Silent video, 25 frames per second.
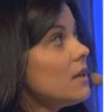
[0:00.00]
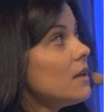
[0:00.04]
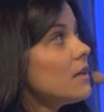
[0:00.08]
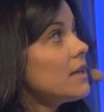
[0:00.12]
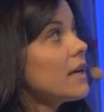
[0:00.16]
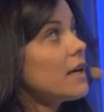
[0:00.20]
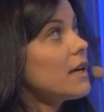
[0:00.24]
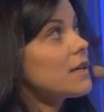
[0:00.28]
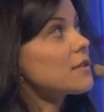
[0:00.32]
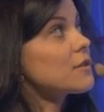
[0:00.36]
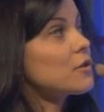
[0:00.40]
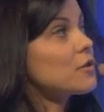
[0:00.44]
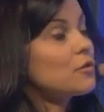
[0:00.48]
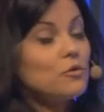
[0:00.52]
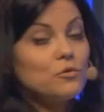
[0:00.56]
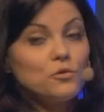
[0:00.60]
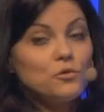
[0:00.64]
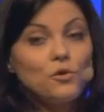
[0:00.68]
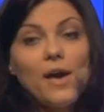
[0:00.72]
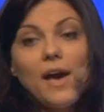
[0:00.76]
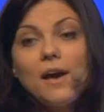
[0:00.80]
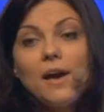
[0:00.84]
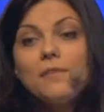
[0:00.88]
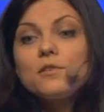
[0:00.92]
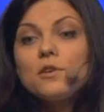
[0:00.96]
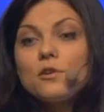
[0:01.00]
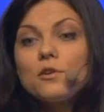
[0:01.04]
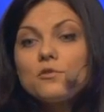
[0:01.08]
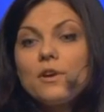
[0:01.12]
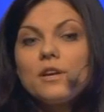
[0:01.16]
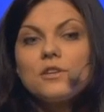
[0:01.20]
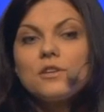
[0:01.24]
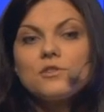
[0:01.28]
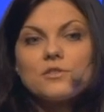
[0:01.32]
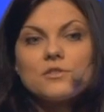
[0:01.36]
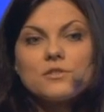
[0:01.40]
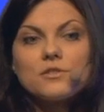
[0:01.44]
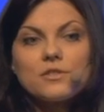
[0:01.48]
Yeah, so you have her
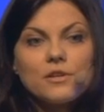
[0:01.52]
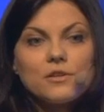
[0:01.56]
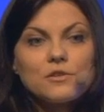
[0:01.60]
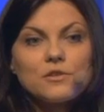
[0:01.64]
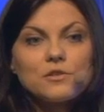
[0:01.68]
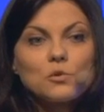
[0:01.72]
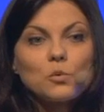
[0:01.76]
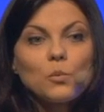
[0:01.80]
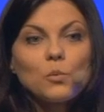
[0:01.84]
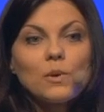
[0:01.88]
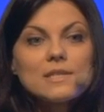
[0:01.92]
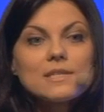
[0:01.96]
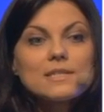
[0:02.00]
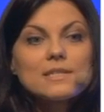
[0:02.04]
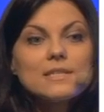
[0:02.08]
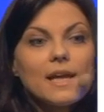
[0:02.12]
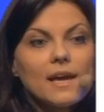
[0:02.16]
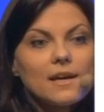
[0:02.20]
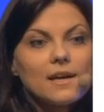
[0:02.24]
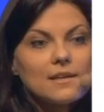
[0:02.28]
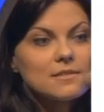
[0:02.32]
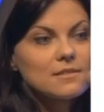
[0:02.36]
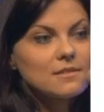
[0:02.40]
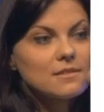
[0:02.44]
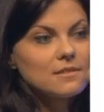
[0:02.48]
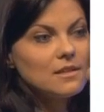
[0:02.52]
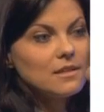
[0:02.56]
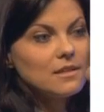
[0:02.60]
registered. So what's next?